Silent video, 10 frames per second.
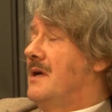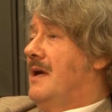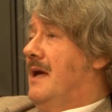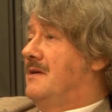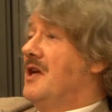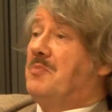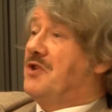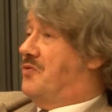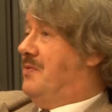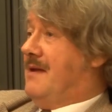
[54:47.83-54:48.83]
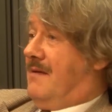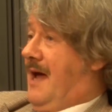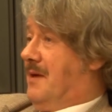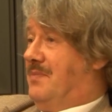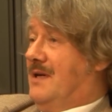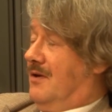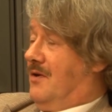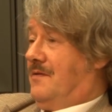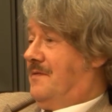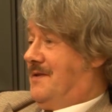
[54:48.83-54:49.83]
and in between there had been a
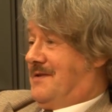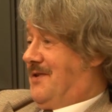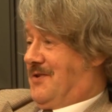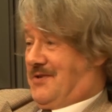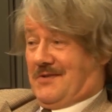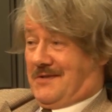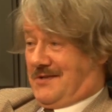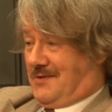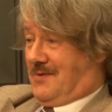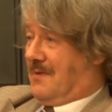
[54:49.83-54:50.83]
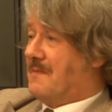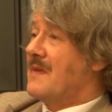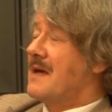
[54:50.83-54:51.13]
lot of discussions too,